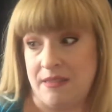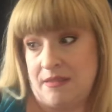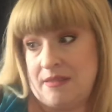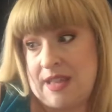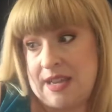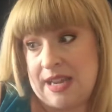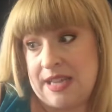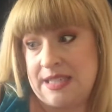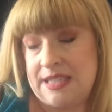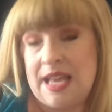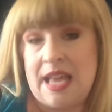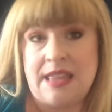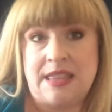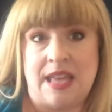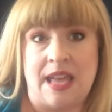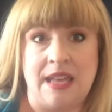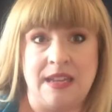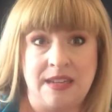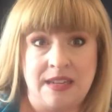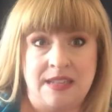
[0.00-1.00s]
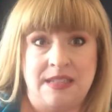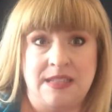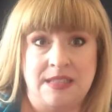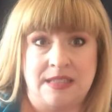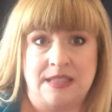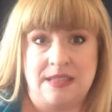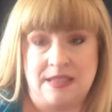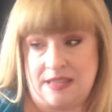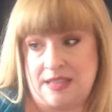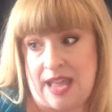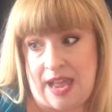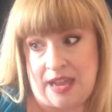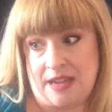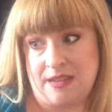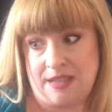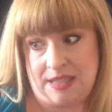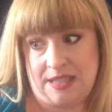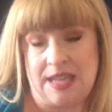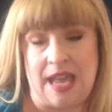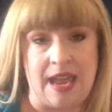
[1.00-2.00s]
like I said, that is that
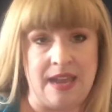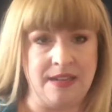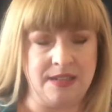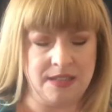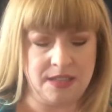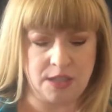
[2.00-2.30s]
scent.